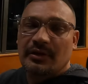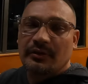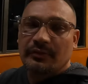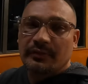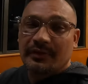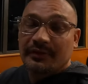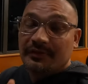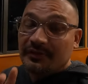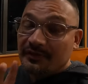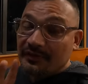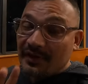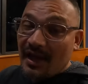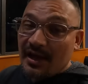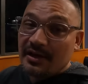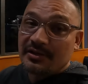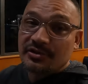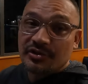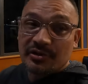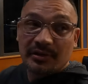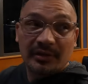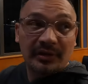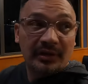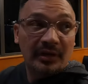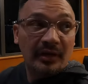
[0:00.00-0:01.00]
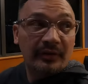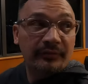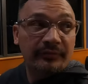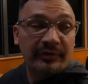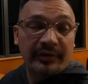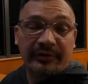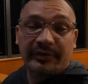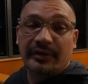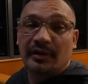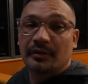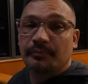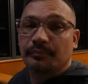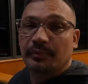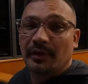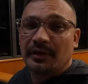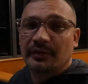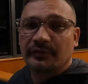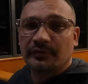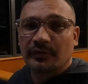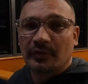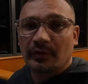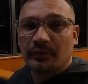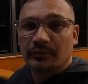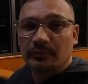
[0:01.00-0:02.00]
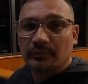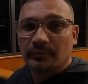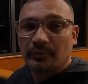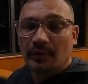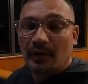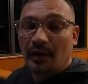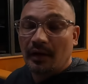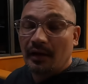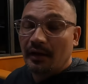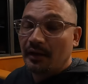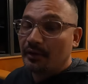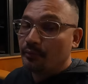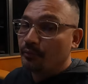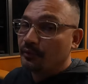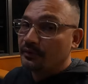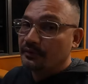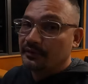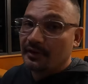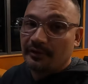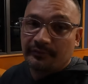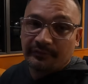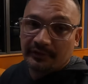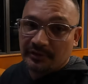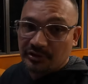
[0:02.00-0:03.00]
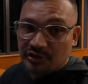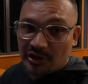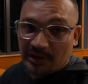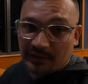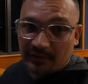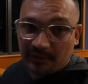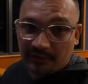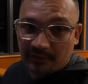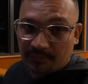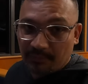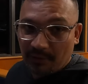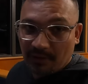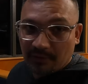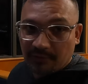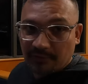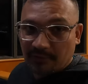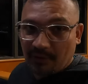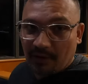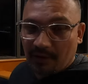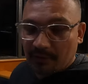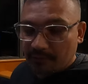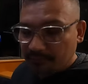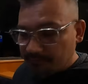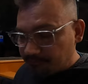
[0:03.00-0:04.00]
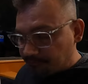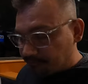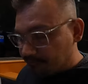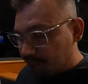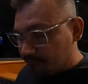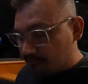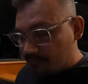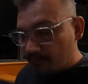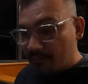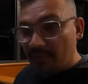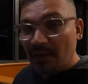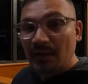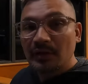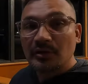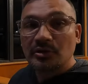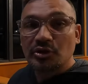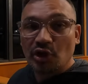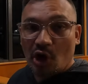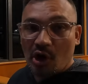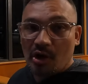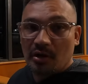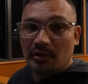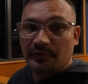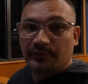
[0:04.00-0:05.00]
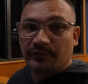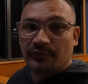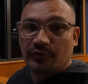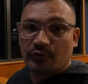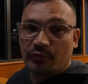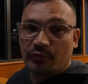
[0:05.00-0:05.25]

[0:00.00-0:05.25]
note, this is actually a very good place, so I would definitely check this place out. Don's